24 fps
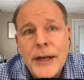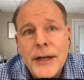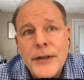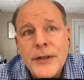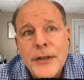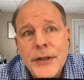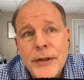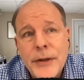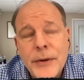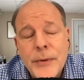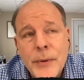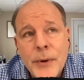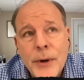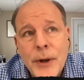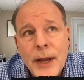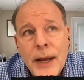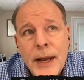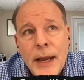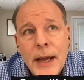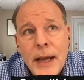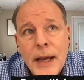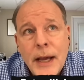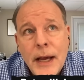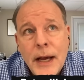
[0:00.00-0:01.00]
into their world.
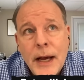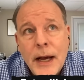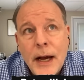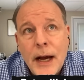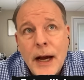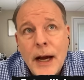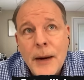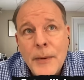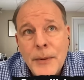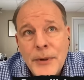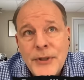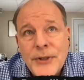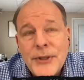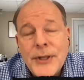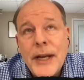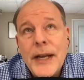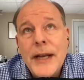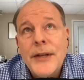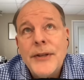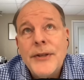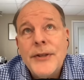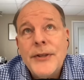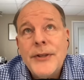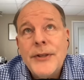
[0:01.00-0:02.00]
I would say
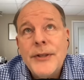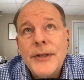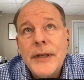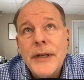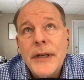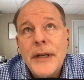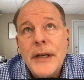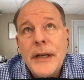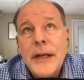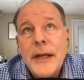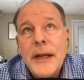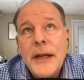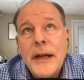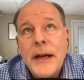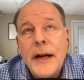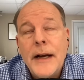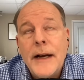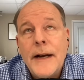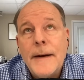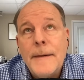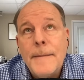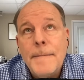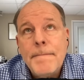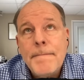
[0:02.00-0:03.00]
it's
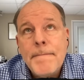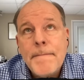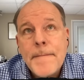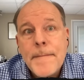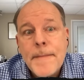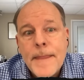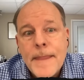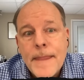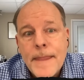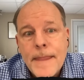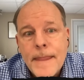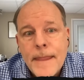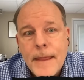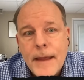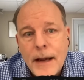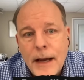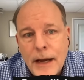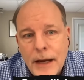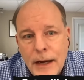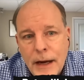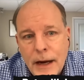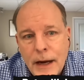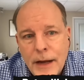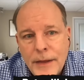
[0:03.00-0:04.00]
um,
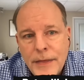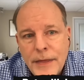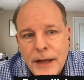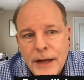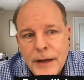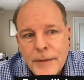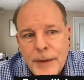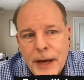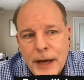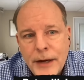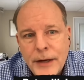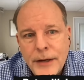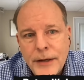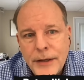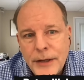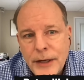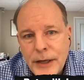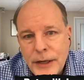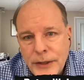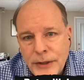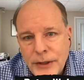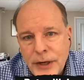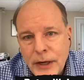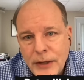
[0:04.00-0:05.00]
I, I, think about it
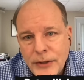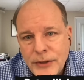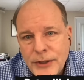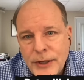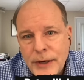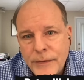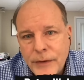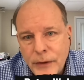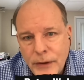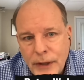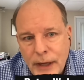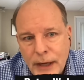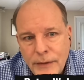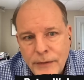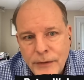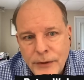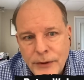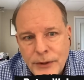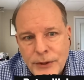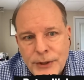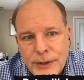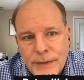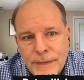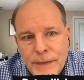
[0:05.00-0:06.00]
in, on several
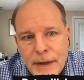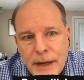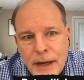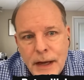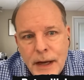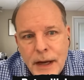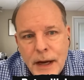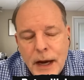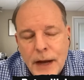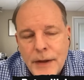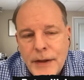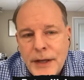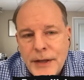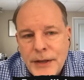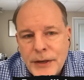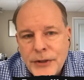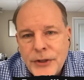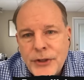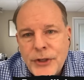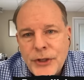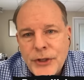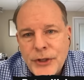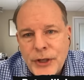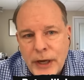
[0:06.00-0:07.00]
levels. I think
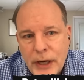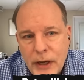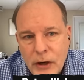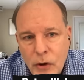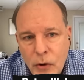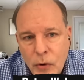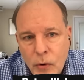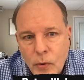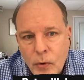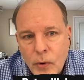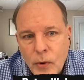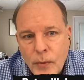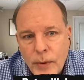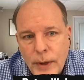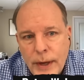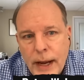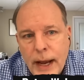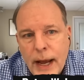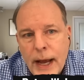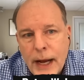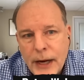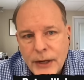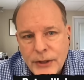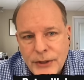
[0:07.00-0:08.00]
there's just a core
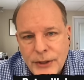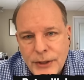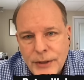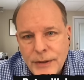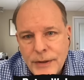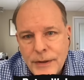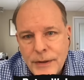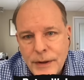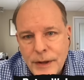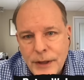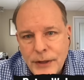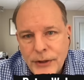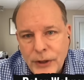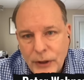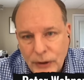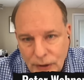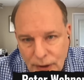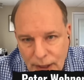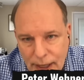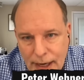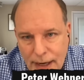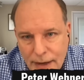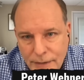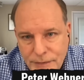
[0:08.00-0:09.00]
reaction that the
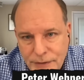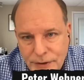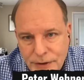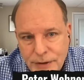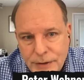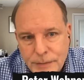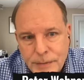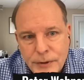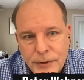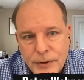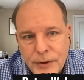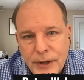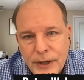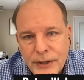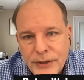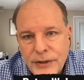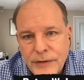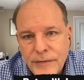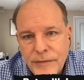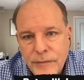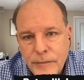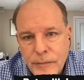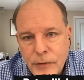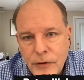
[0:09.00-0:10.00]
left and the
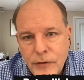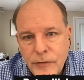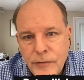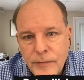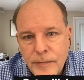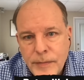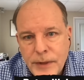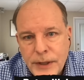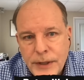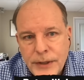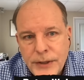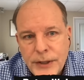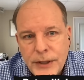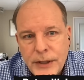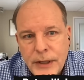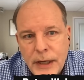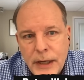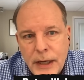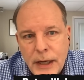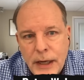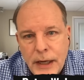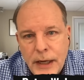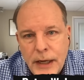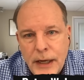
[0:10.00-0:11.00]
progressive movement
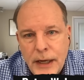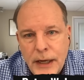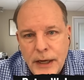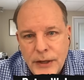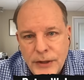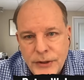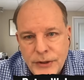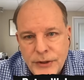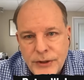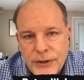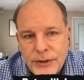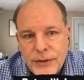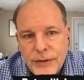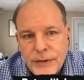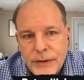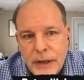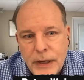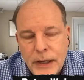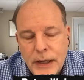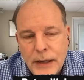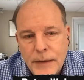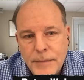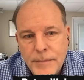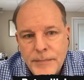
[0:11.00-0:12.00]
is
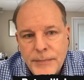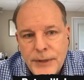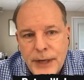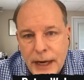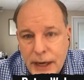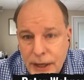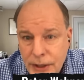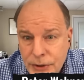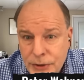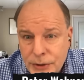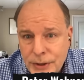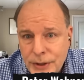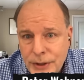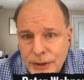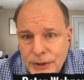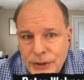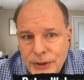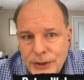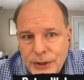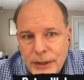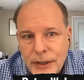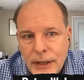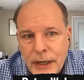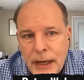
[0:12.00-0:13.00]
uh,
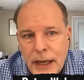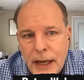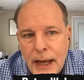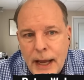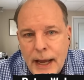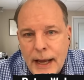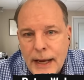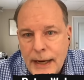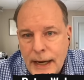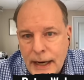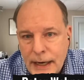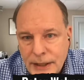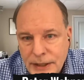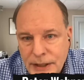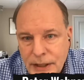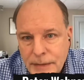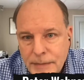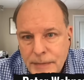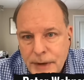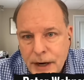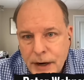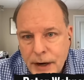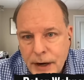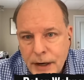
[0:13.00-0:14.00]
dangerous and
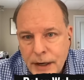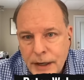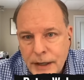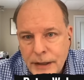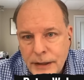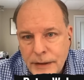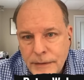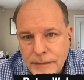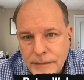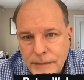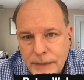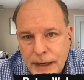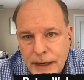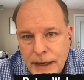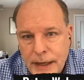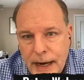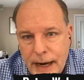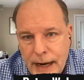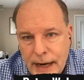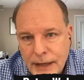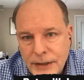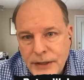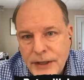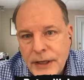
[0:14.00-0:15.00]
anti-American and
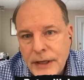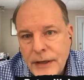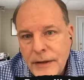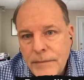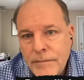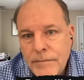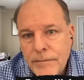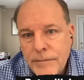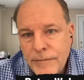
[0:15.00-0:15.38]
anti